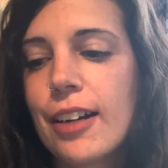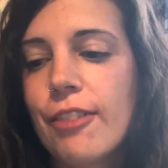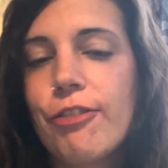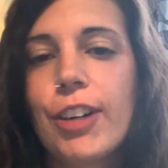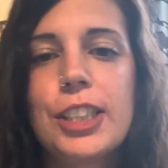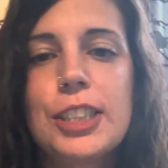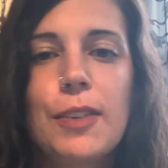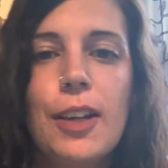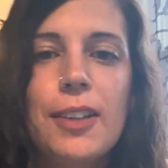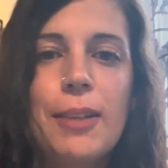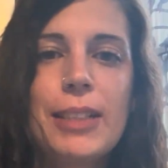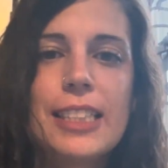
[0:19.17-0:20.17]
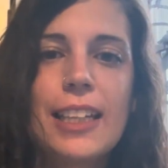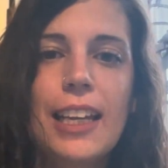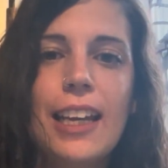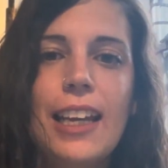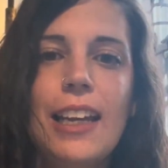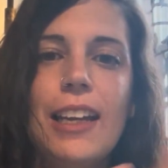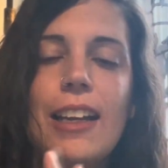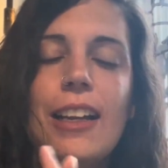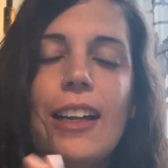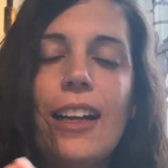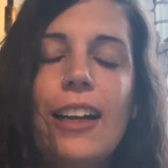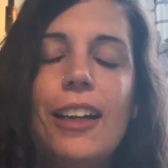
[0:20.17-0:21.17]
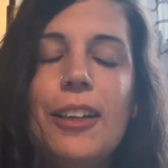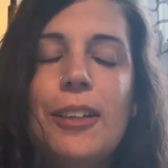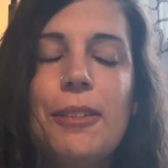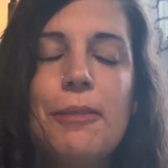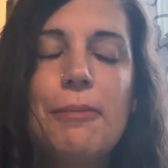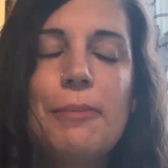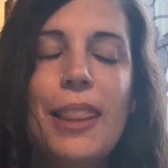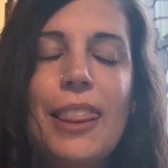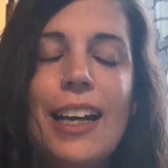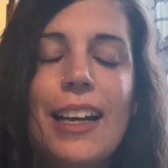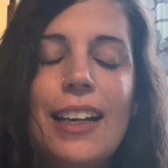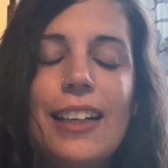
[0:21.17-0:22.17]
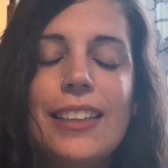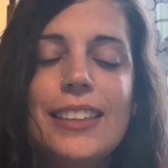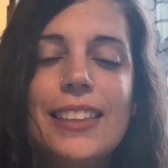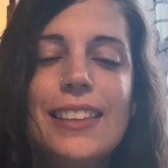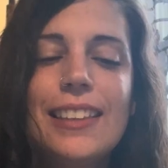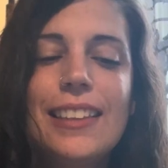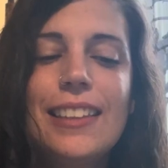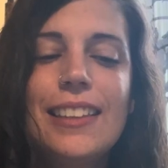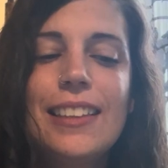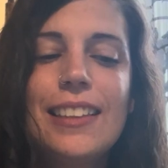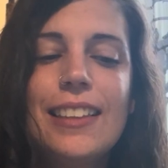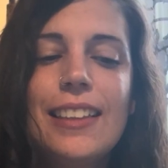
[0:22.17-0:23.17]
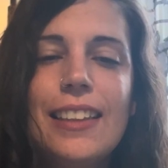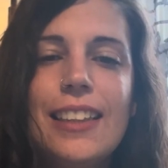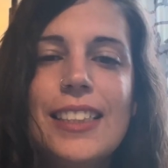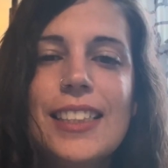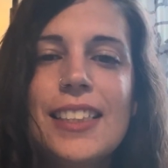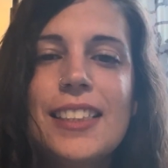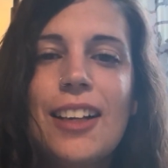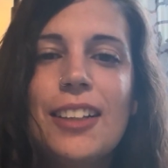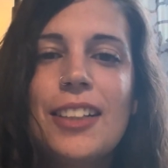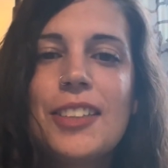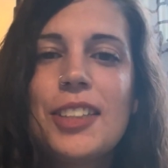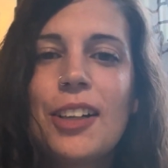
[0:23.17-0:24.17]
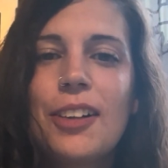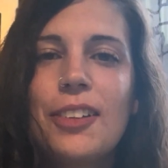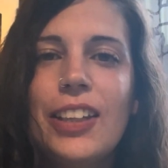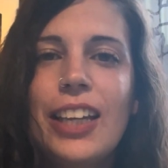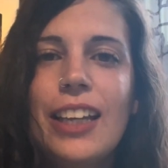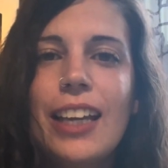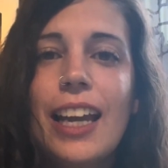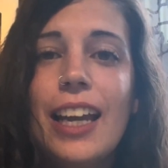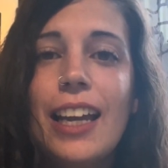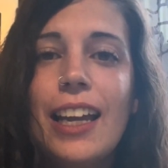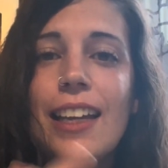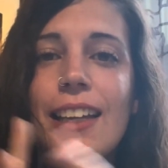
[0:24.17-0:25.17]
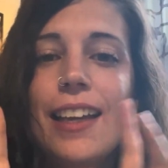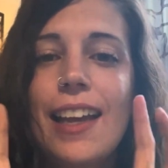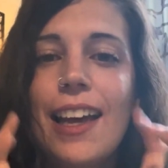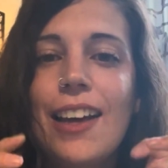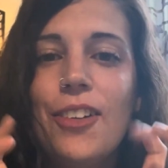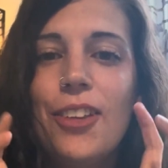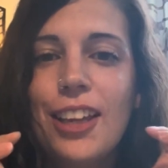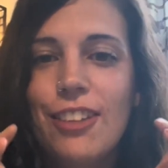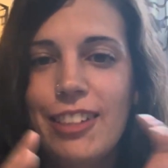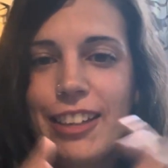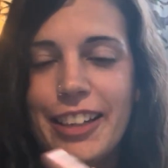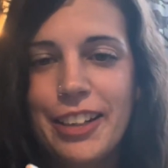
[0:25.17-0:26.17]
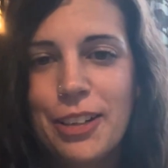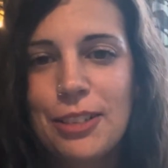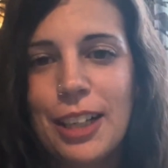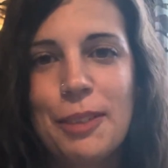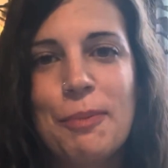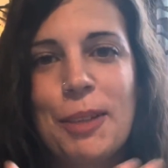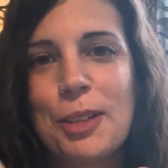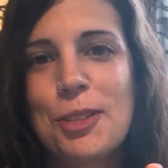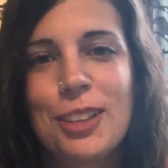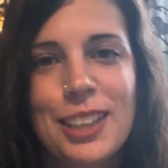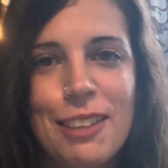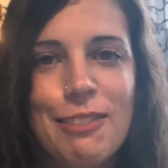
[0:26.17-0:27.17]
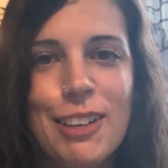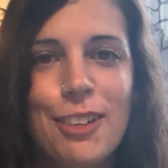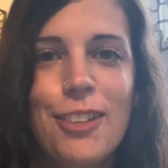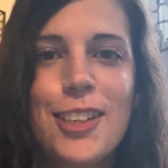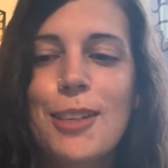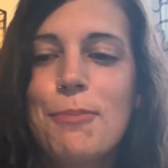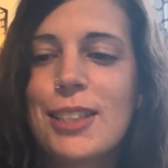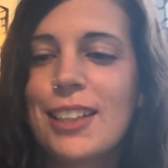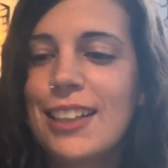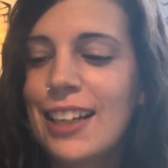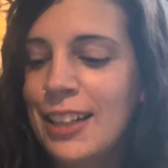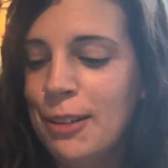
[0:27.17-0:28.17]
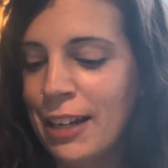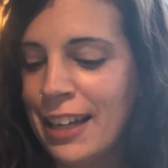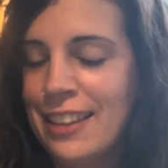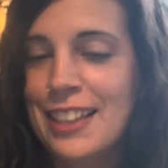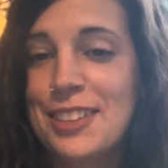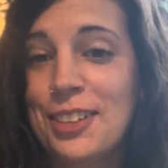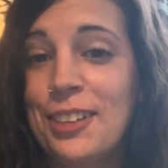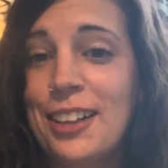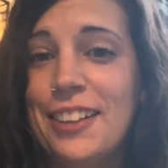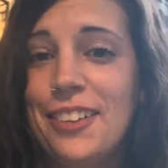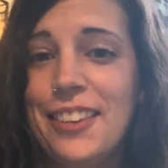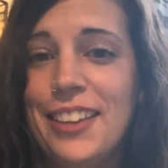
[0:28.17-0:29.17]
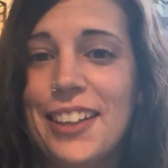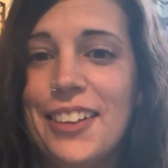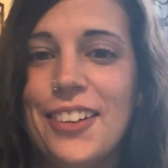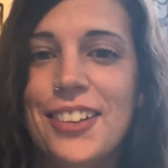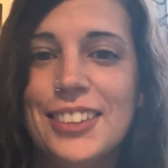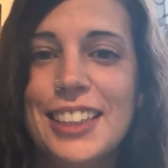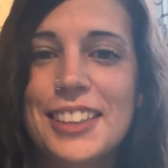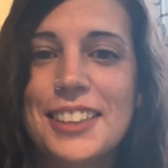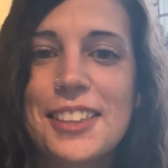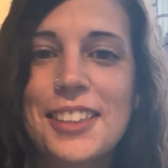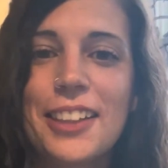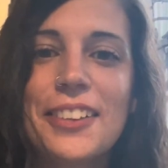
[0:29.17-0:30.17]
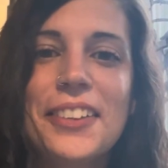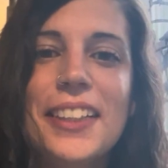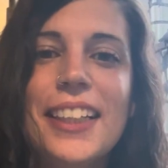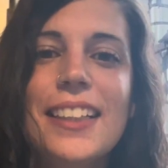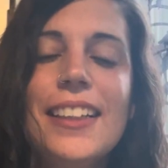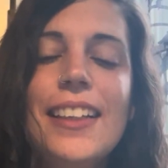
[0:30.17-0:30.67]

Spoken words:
first of all, let me say that this is not necessarily a healthy video. I'm not trying to give health tips in any way. These are not healthy at all necessarily.